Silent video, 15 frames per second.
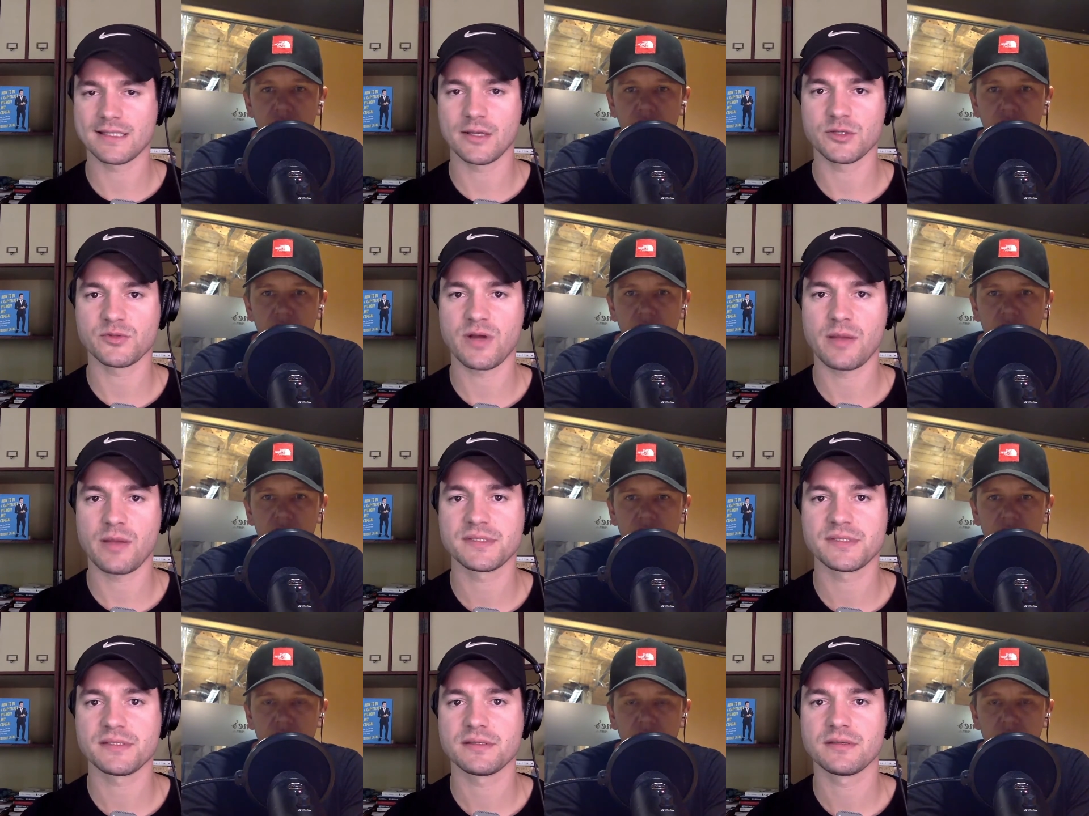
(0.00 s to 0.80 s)
Speaker 1: sales
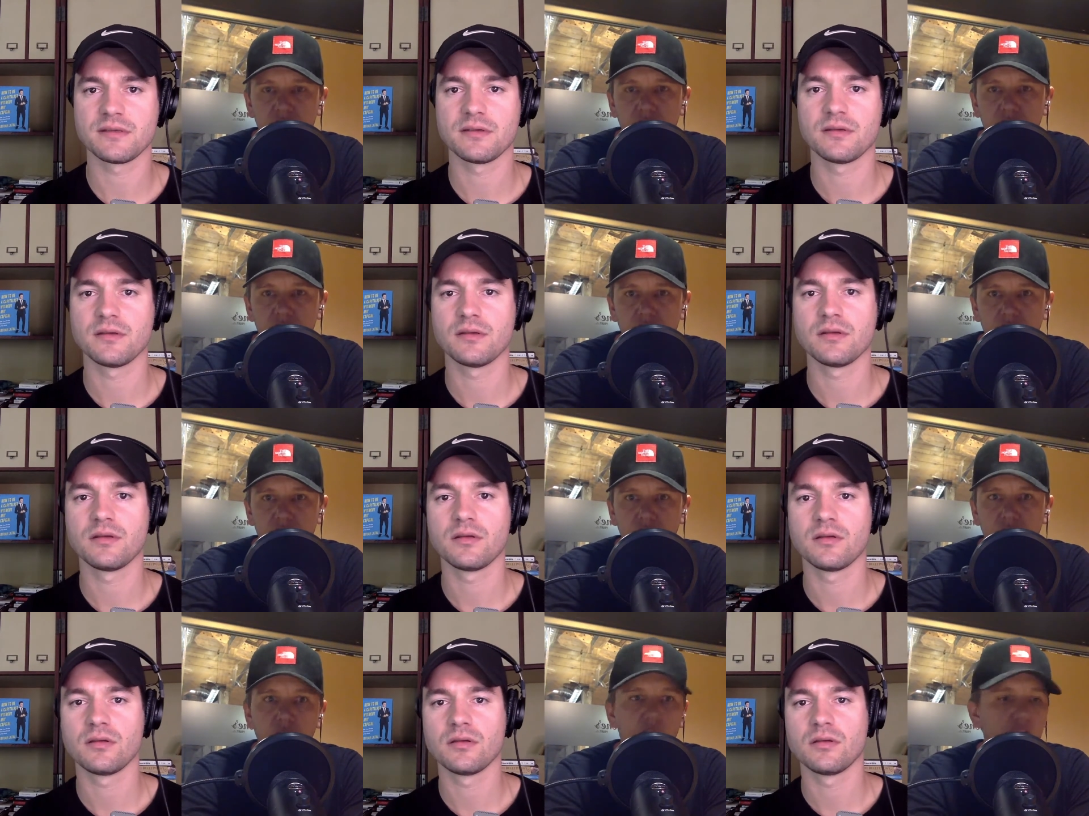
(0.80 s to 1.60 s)
reps?
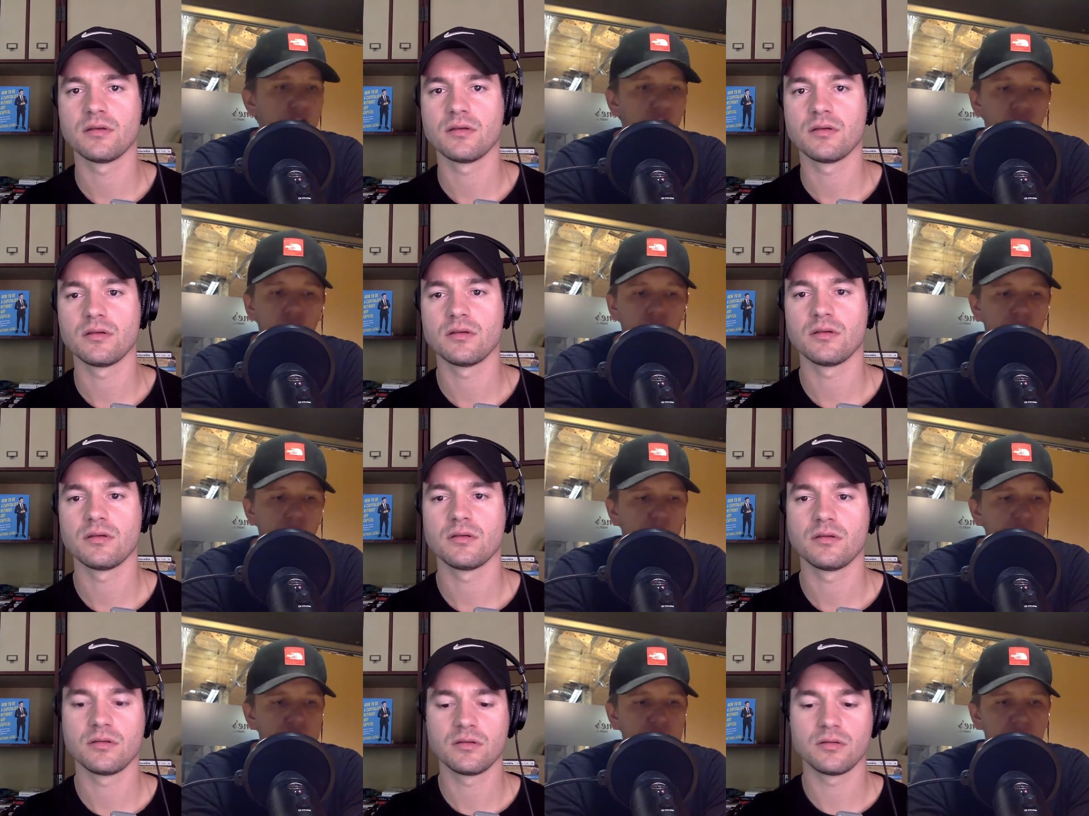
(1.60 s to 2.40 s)
Speaker 2: No,
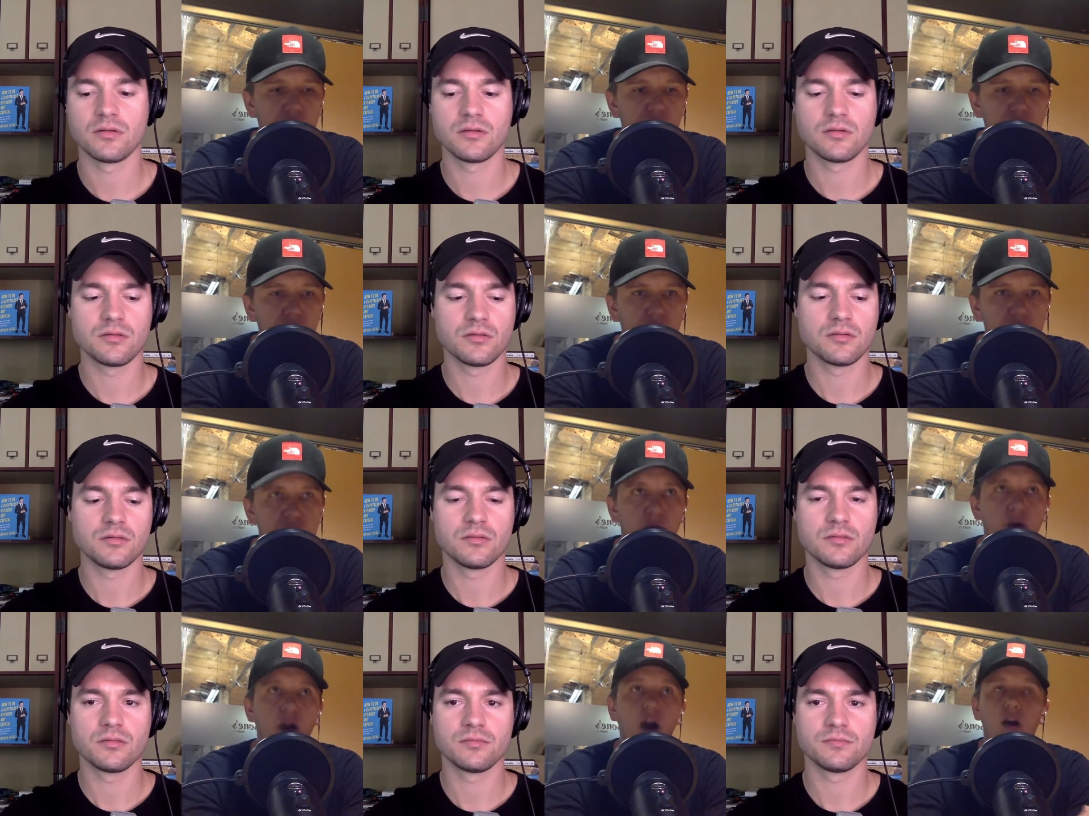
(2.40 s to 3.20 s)
most of our
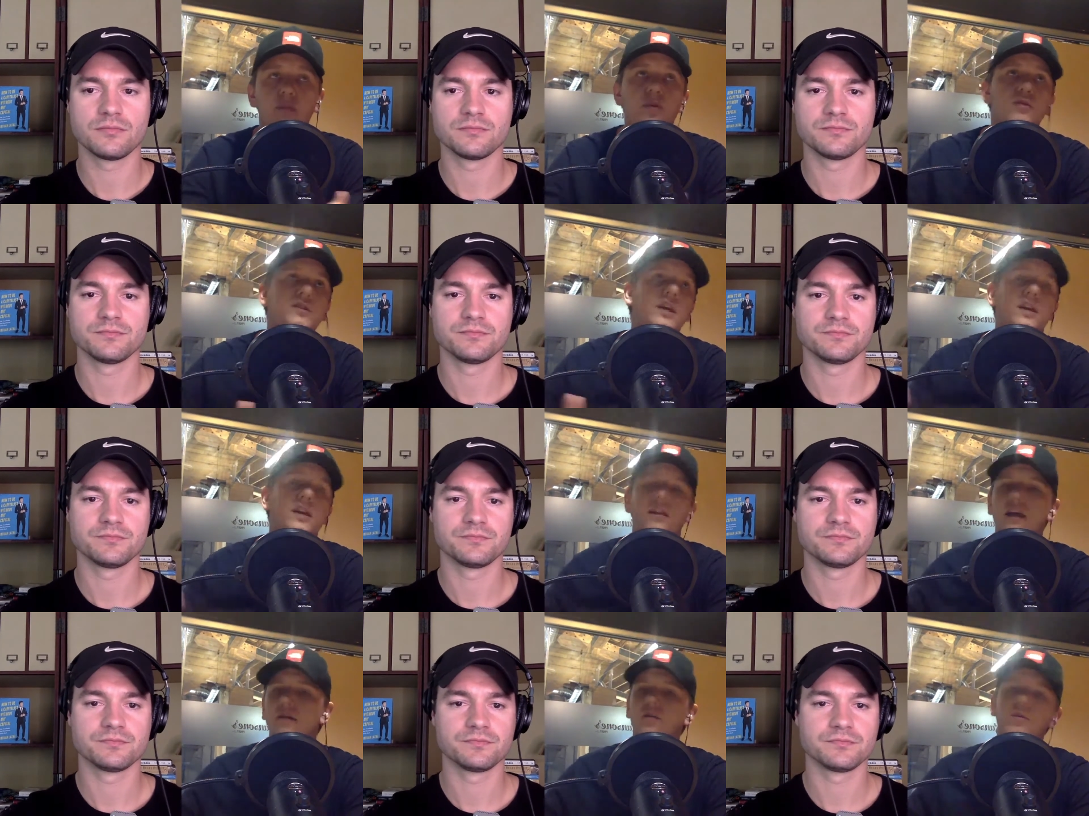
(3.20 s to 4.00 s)
ARPU is at a
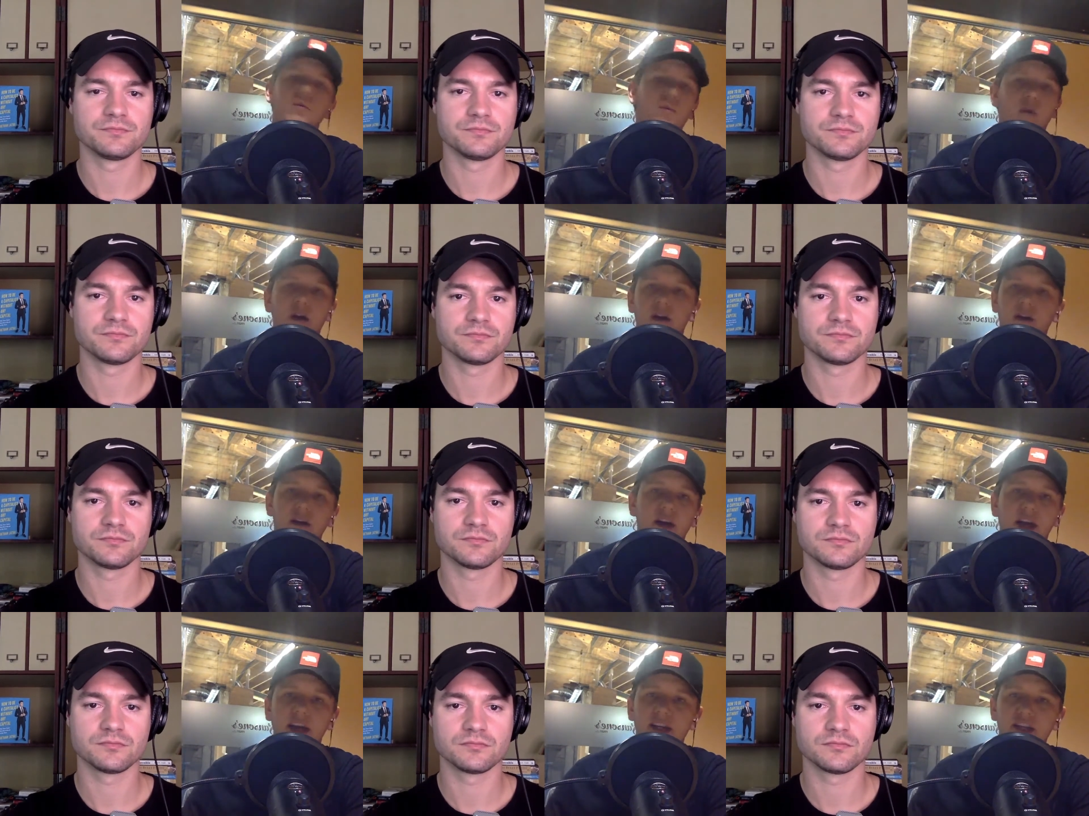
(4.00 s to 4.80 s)
level where
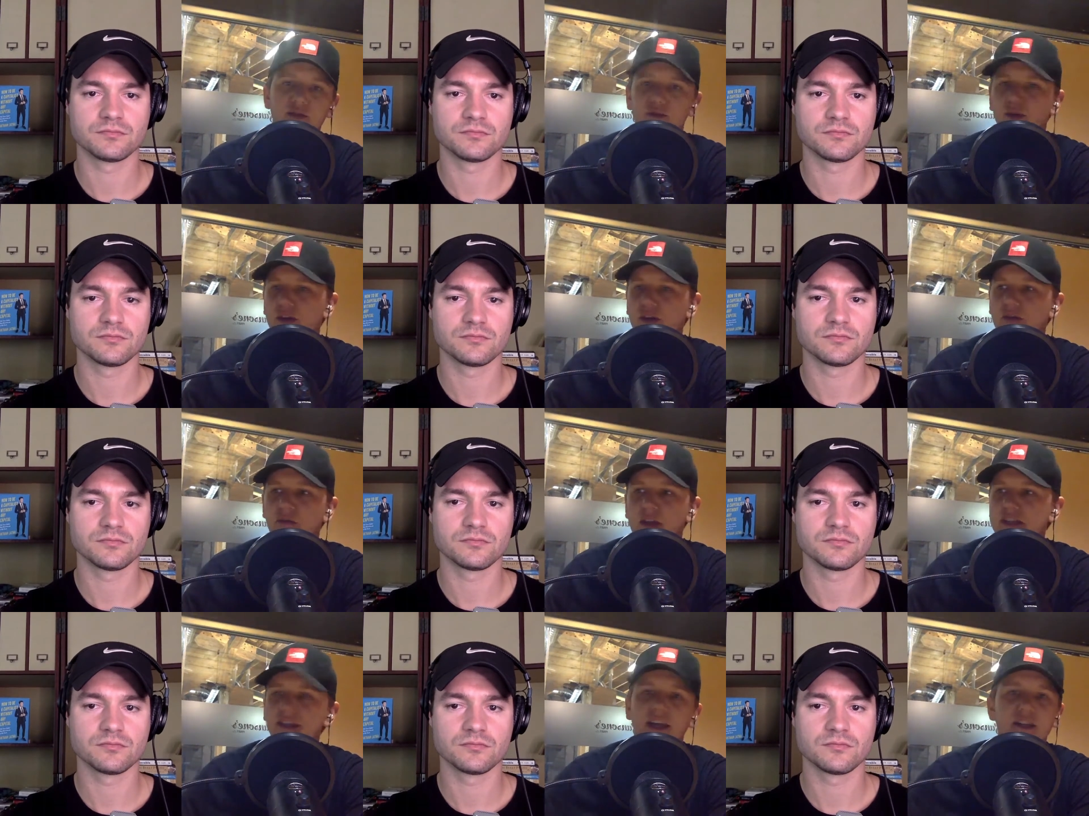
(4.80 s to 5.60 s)
it doesn't really
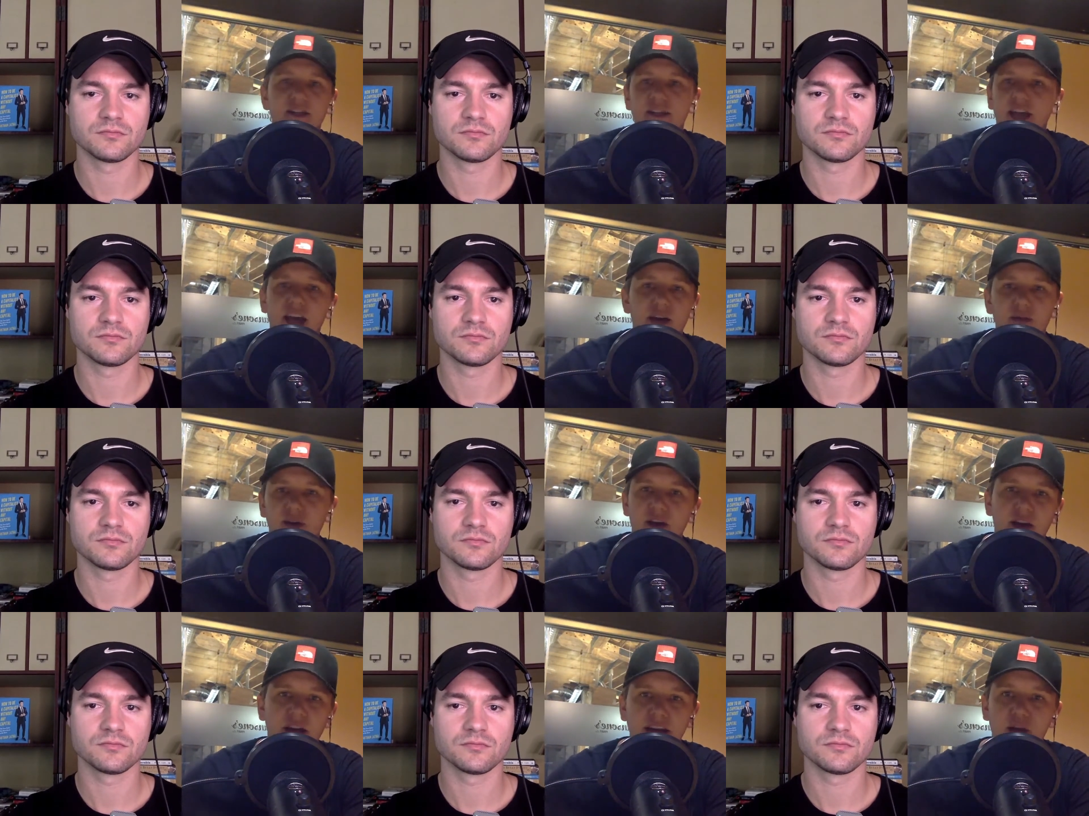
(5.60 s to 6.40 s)
make sense to have
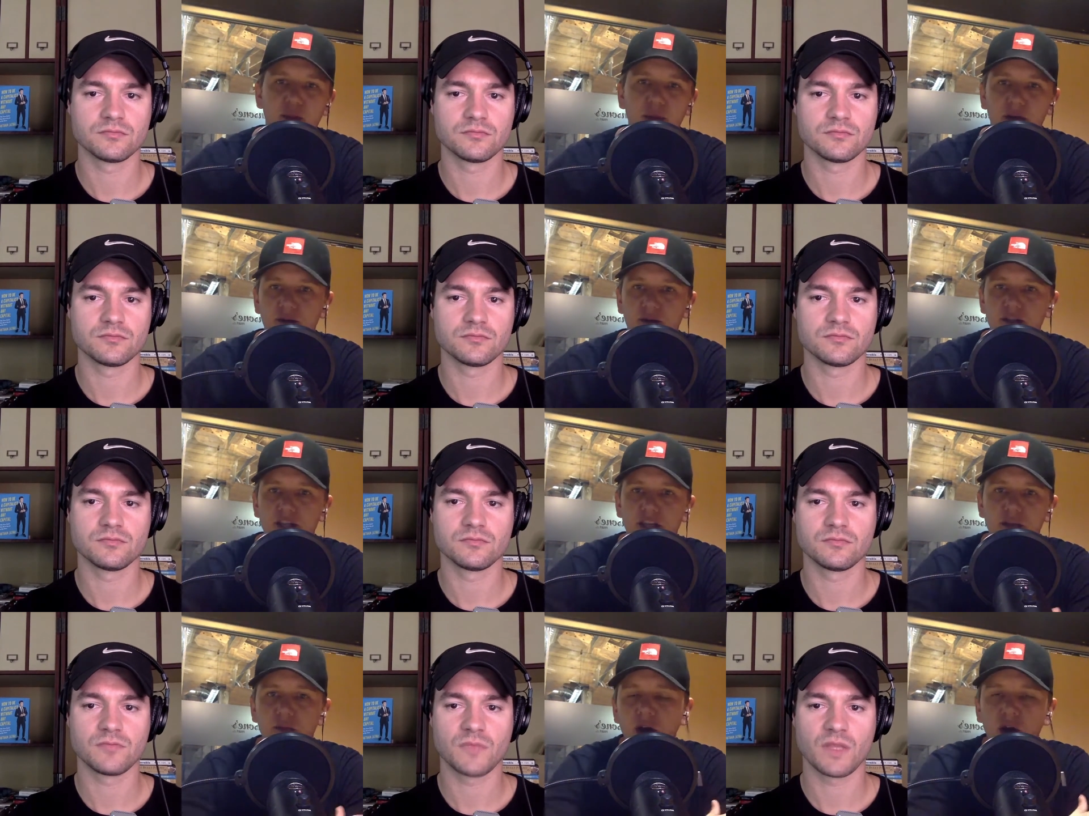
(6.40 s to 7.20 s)
an outbound
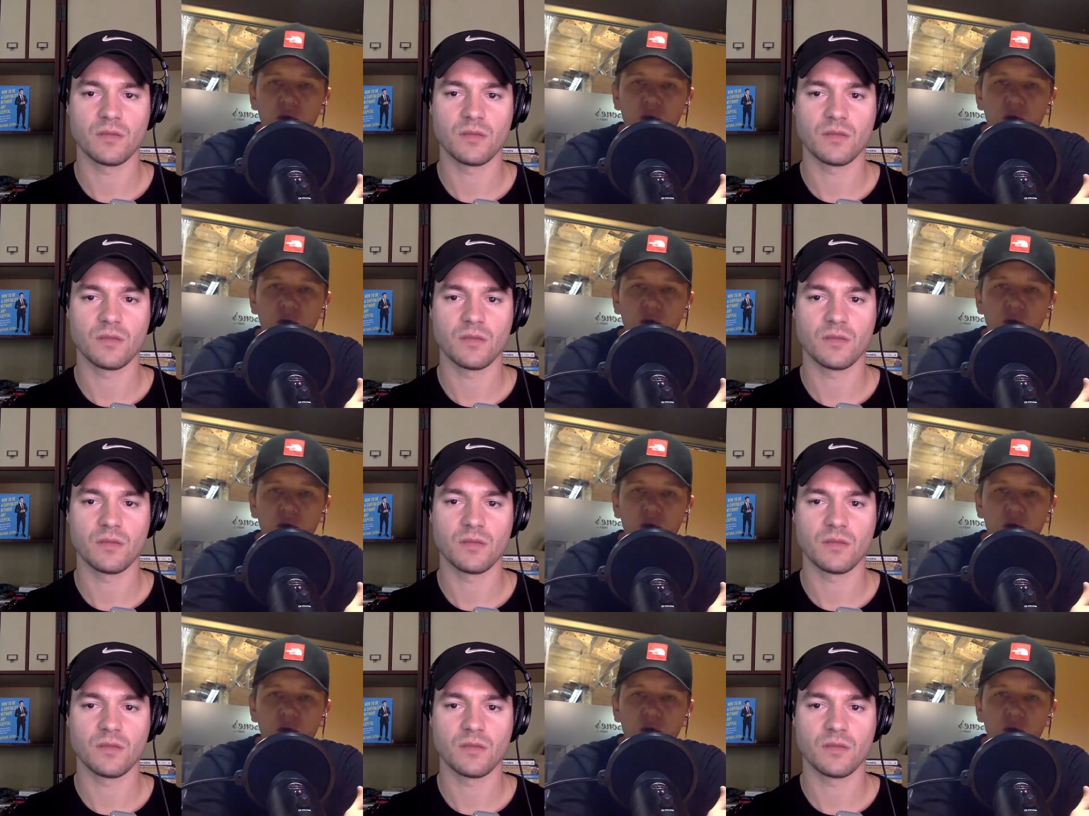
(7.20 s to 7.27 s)
team.